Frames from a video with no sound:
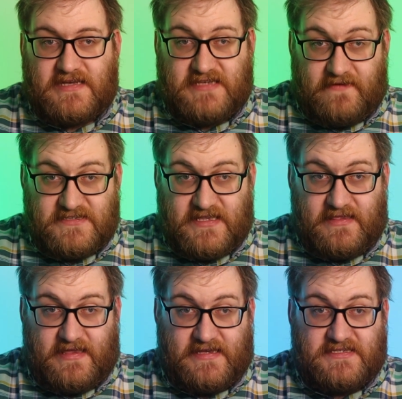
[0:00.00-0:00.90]
a service
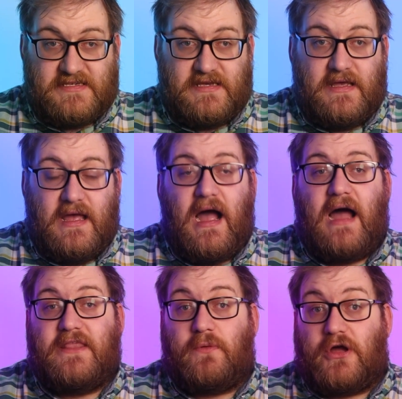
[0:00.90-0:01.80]
like this
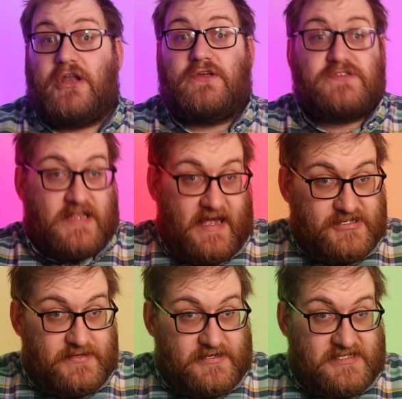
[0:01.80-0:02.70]
and they were going to use
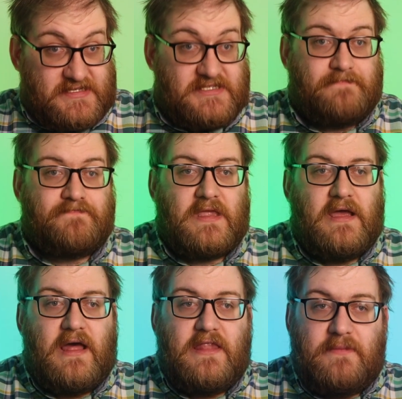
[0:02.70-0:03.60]
electric buses,
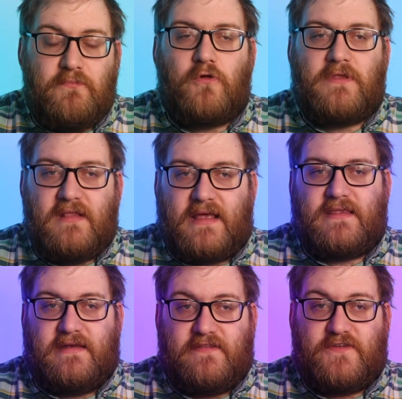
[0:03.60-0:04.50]
they'd more than
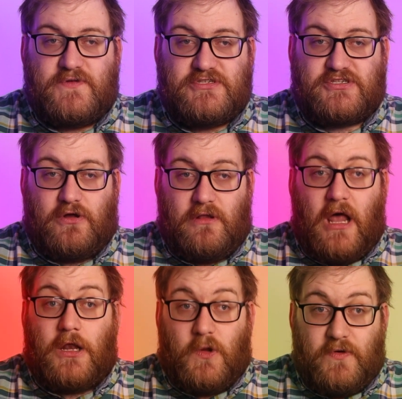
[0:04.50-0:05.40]
likely need to install a
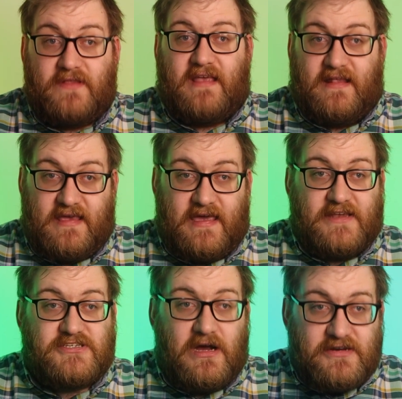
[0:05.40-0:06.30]
load of dedicated
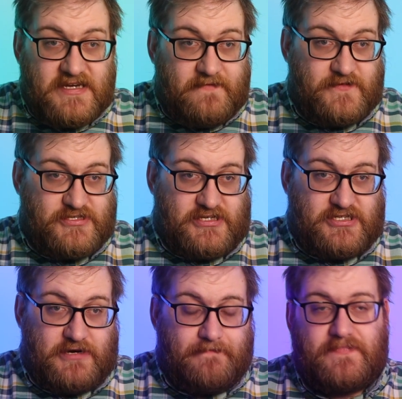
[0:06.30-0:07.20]
charging
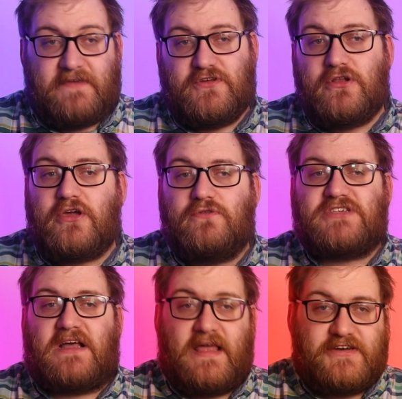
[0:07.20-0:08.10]
infrastructure. If you look at those
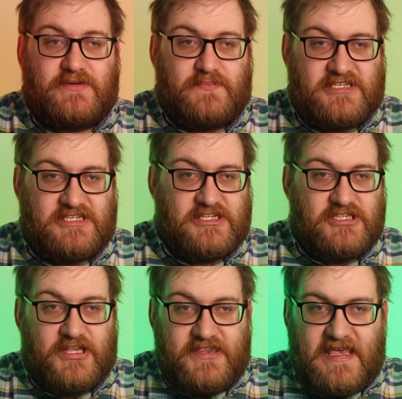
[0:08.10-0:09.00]
electric buses in
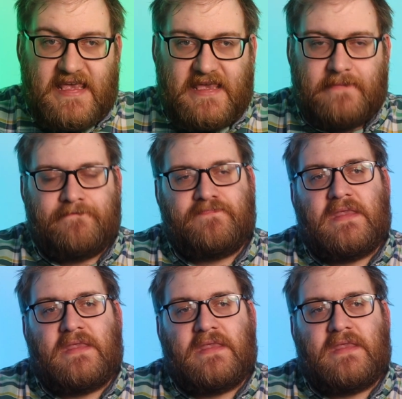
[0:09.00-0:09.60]
Dundee,